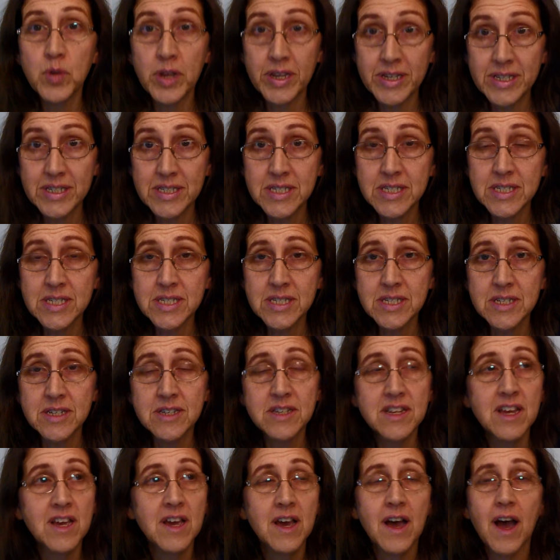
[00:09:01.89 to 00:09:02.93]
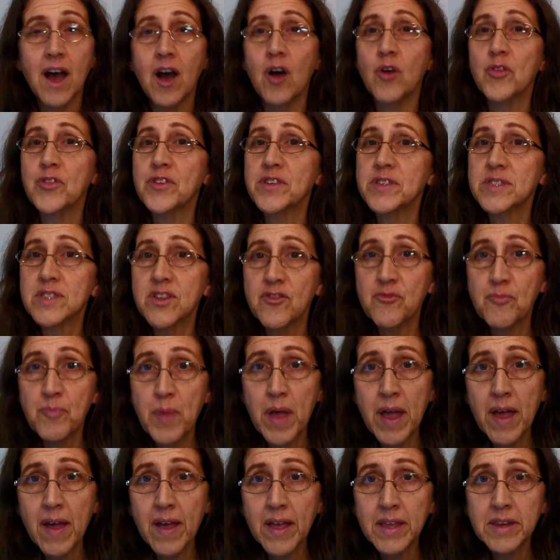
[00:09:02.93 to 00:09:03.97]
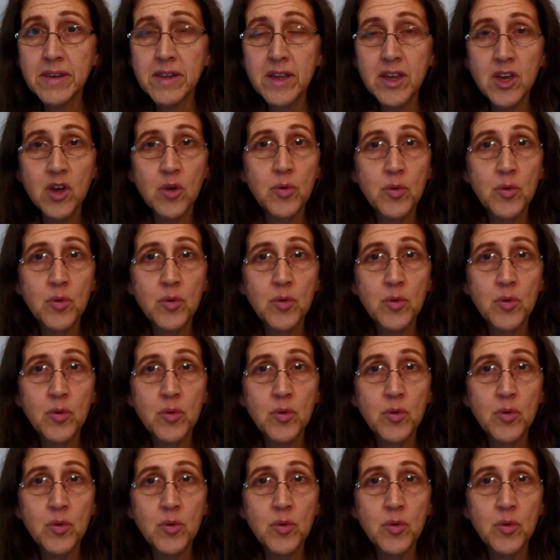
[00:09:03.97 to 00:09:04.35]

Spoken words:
existed, how things have been,